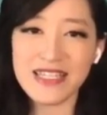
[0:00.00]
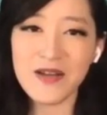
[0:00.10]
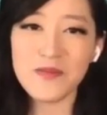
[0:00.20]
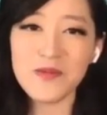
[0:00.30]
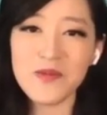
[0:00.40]

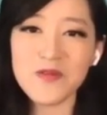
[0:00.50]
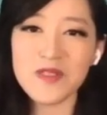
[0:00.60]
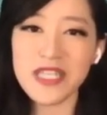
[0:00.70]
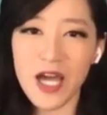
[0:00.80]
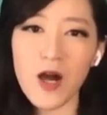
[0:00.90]
Now people
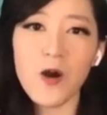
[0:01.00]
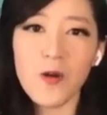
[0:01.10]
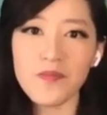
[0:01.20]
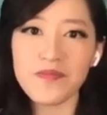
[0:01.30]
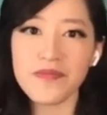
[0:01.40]
will say,
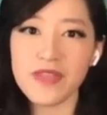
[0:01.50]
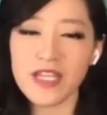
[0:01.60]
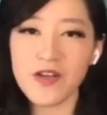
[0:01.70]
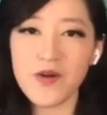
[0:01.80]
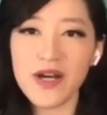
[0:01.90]
oh,
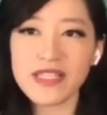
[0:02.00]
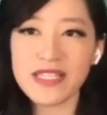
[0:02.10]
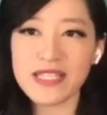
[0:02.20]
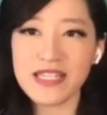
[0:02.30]
you know what?